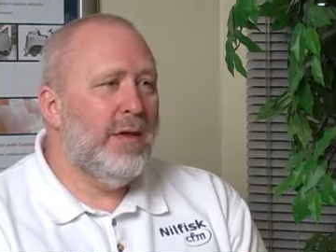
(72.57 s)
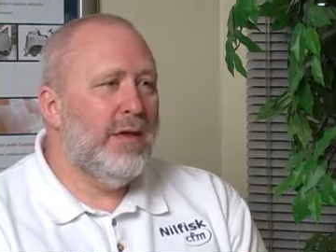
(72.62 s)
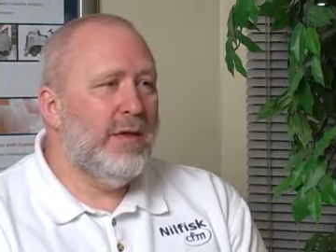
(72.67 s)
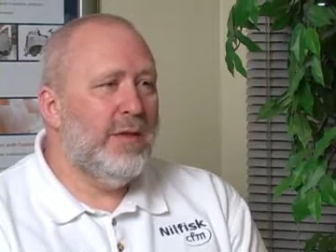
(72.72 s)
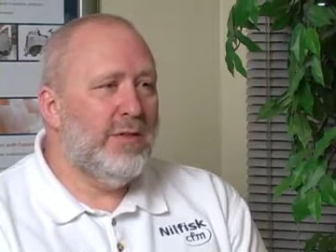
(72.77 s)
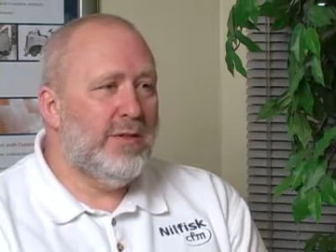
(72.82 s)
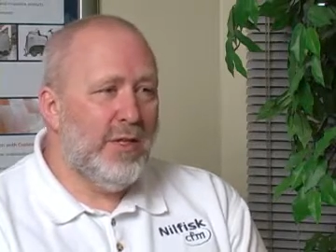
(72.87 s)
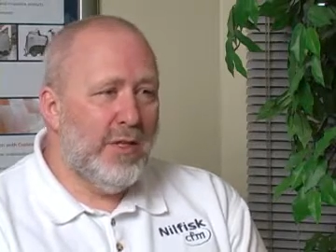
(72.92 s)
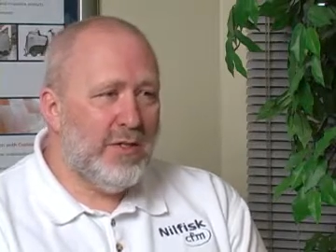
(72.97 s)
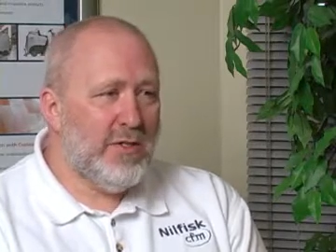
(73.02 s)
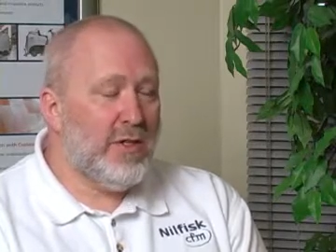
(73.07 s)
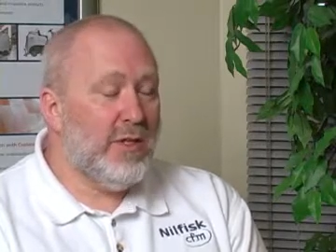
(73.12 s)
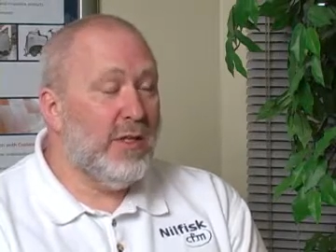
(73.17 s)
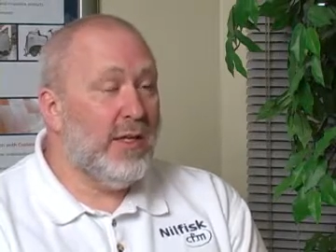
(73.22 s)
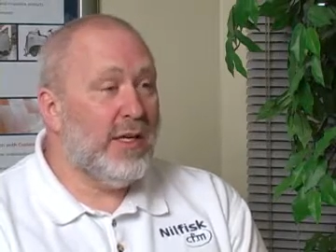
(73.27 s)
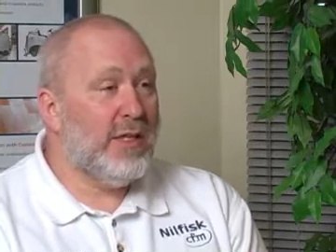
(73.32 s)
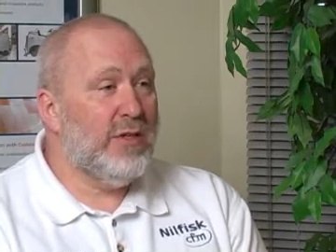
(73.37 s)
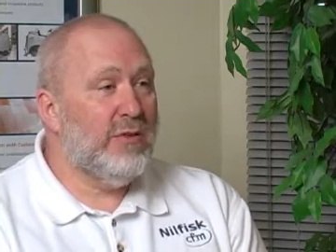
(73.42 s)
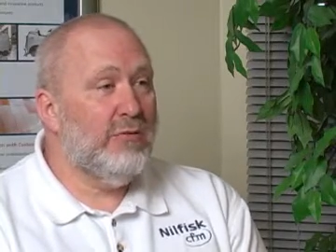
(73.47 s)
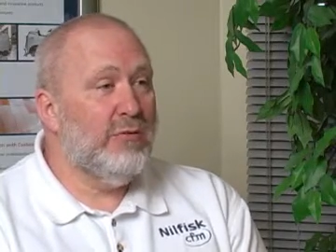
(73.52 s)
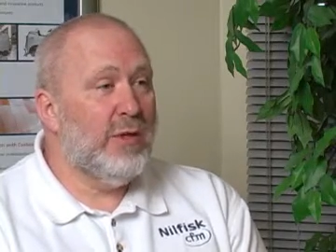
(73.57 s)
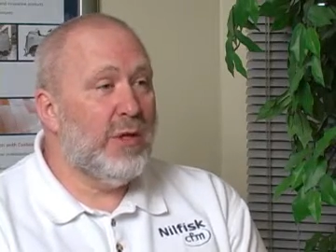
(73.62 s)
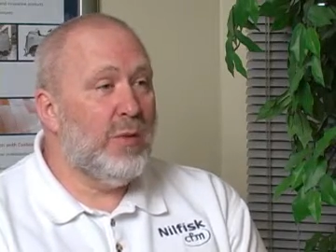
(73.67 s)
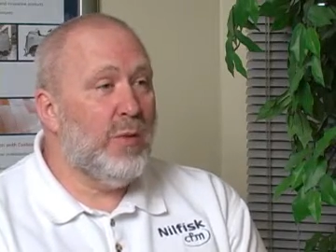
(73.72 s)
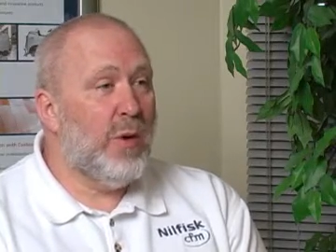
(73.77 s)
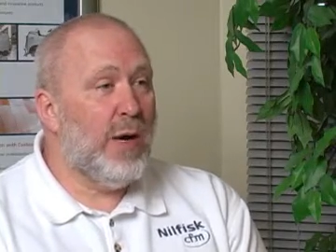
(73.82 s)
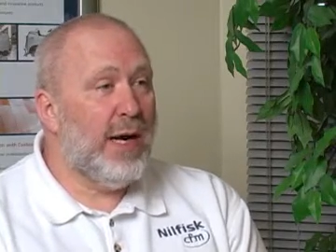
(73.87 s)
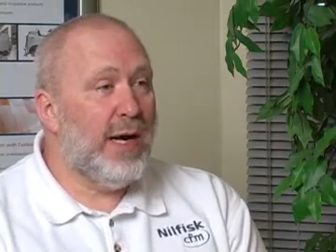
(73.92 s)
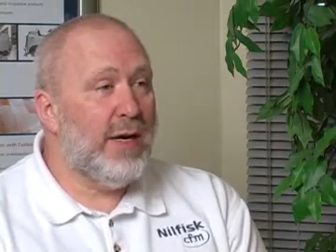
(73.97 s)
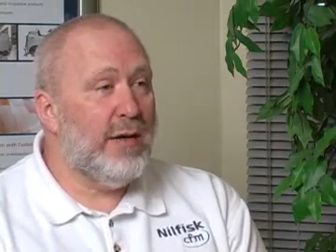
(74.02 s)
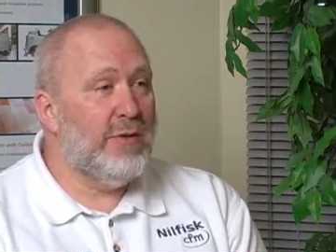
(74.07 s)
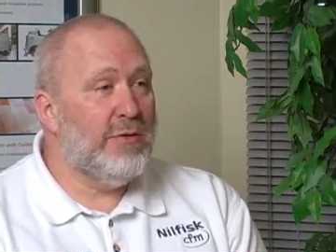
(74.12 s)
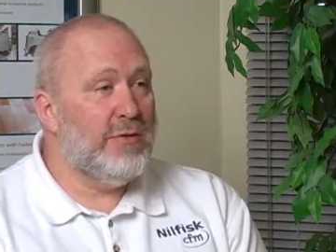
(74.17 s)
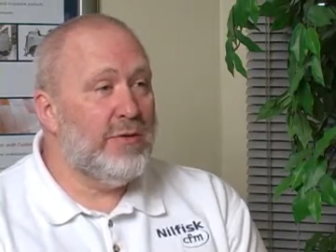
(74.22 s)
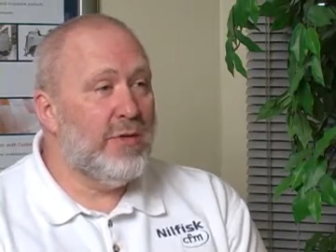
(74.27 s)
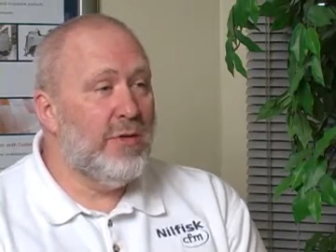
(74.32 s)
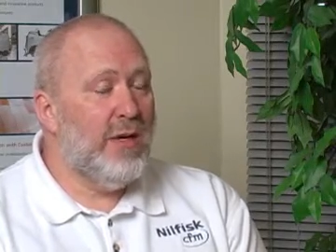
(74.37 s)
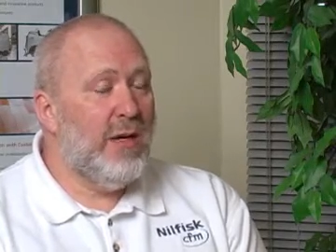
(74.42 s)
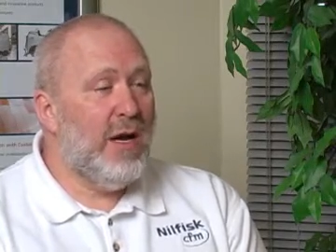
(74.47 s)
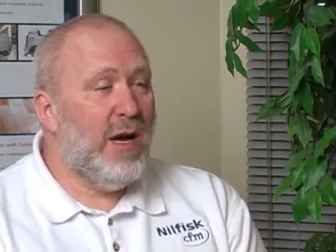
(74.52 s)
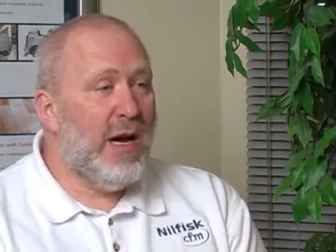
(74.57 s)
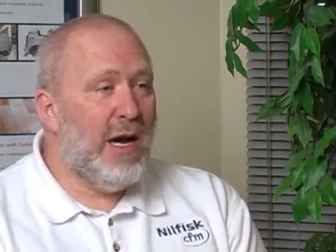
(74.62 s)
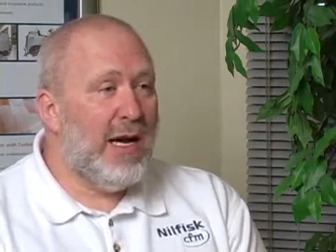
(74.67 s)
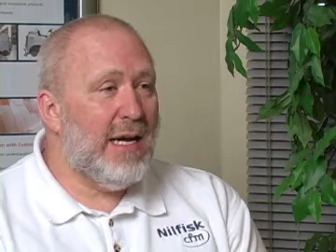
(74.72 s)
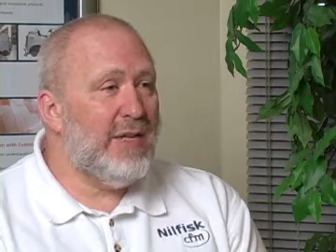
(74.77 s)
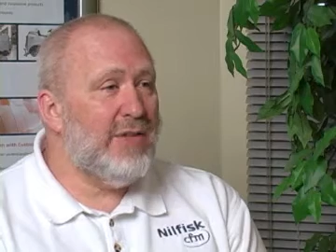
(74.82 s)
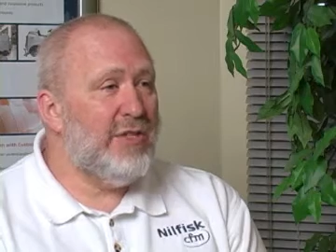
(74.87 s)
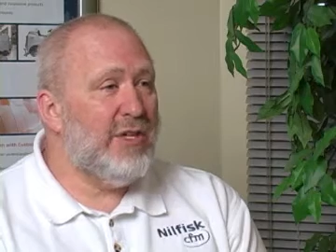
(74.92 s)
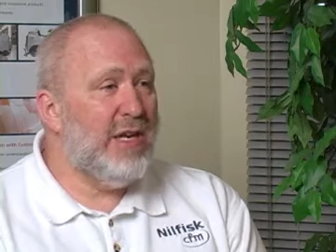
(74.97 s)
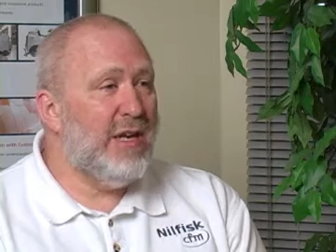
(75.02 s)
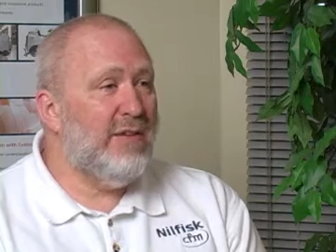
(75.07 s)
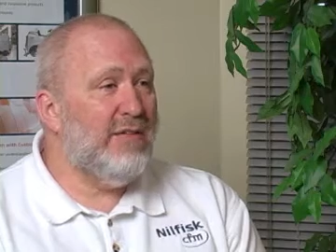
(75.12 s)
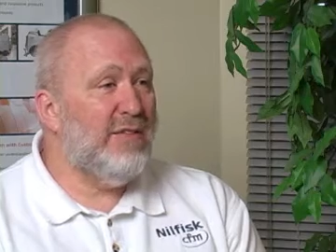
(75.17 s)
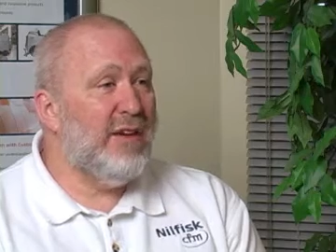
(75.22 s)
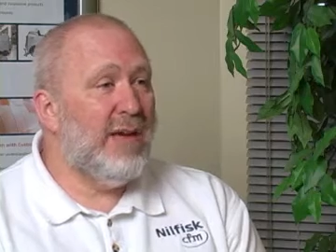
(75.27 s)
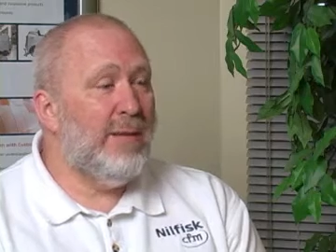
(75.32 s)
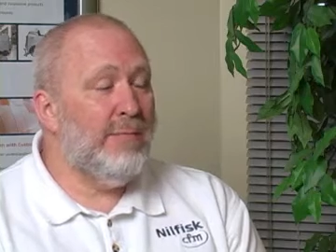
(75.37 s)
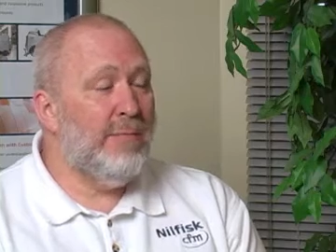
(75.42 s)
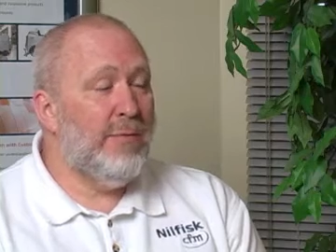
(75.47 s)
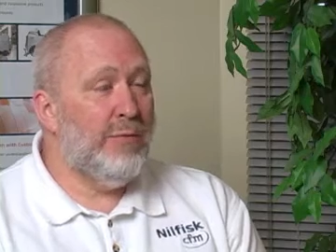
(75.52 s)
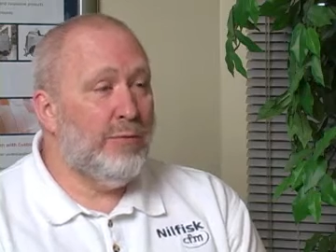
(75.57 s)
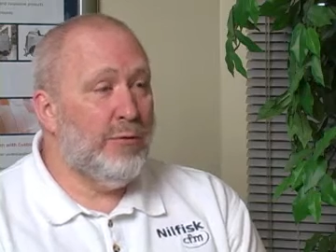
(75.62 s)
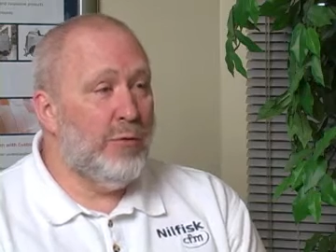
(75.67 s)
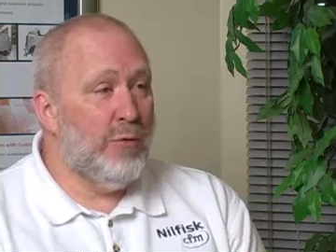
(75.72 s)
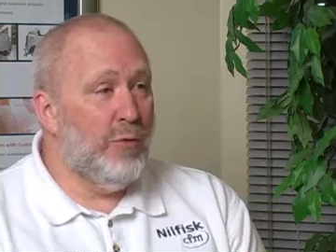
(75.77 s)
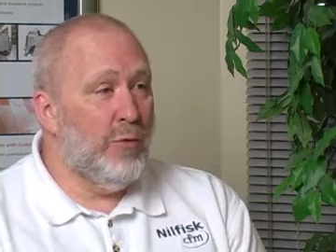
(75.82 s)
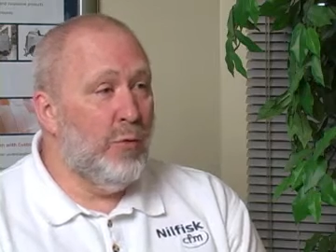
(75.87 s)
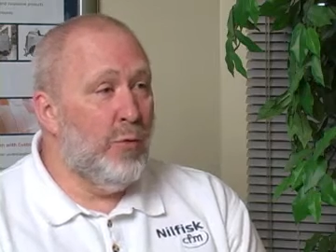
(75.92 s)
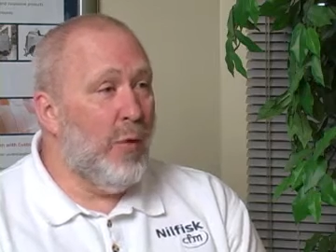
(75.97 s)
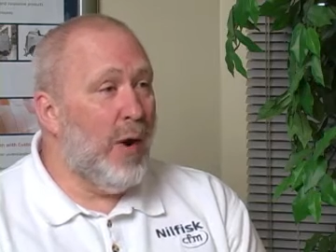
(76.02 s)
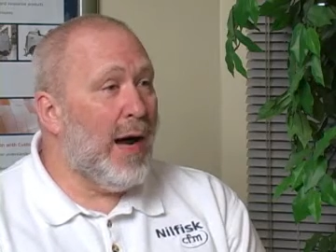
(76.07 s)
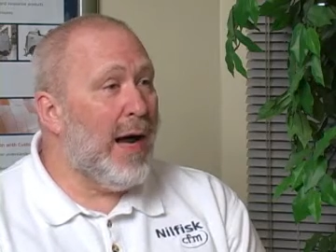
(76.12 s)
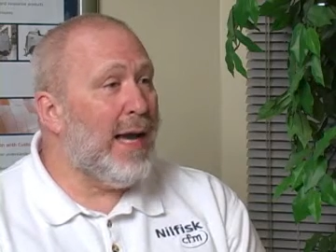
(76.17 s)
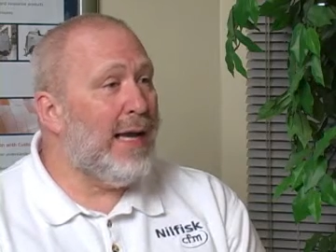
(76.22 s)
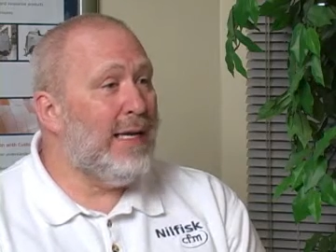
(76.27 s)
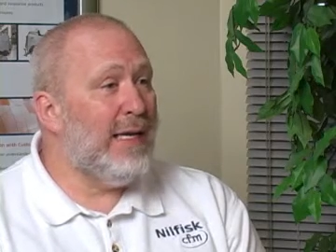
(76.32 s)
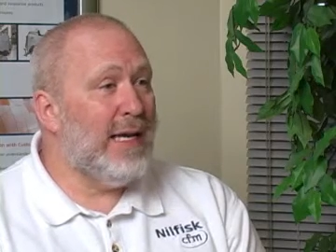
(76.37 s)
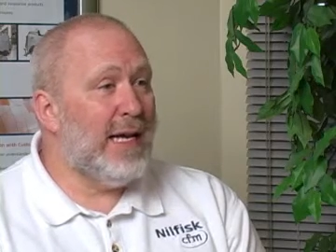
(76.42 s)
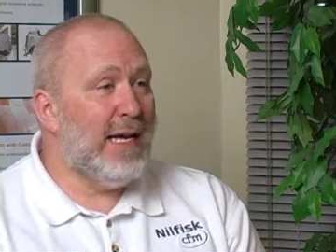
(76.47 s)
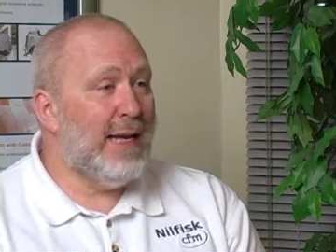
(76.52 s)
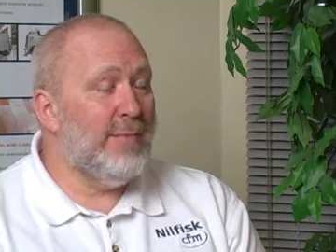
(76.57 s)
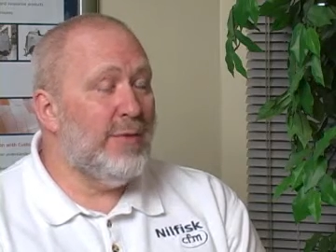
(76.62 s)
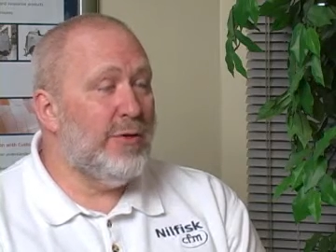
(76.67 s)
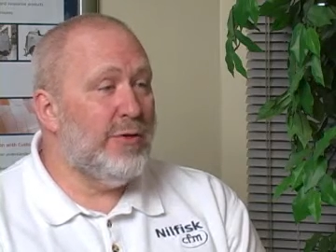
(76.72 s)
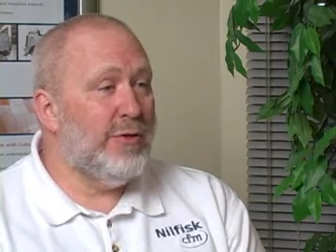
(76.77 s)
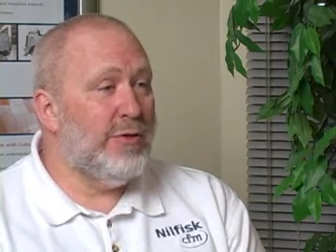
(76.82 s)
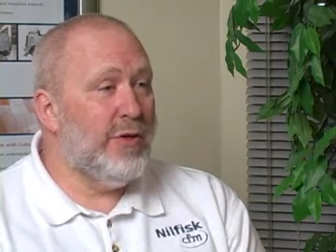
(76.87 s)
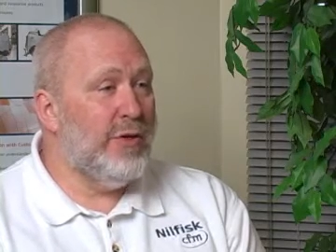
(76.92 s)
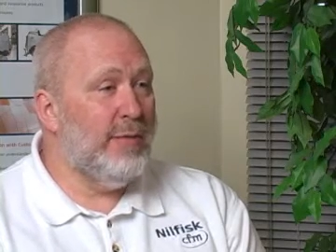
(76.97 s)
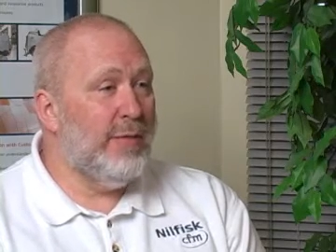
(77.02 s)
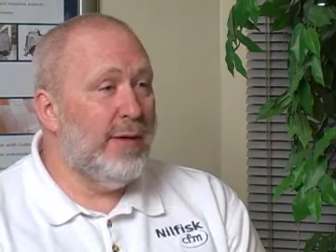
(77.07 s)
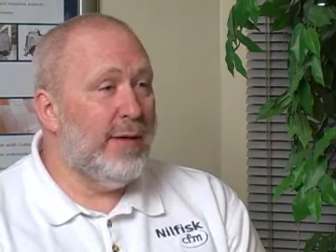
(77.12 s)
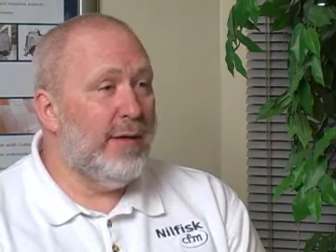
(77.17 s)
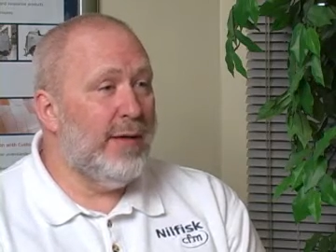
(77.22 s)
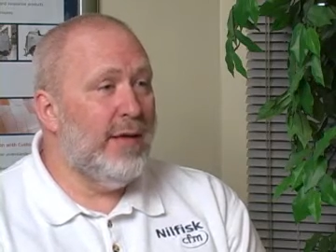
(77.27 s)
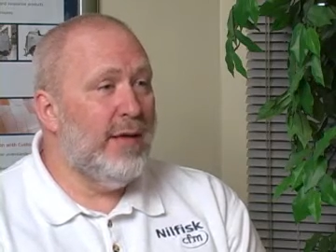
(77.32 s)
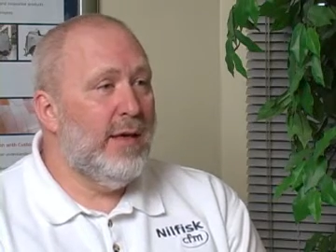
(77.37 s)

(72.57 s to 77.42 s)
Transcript: A dust collector requires high CFM through wide diameter tubing,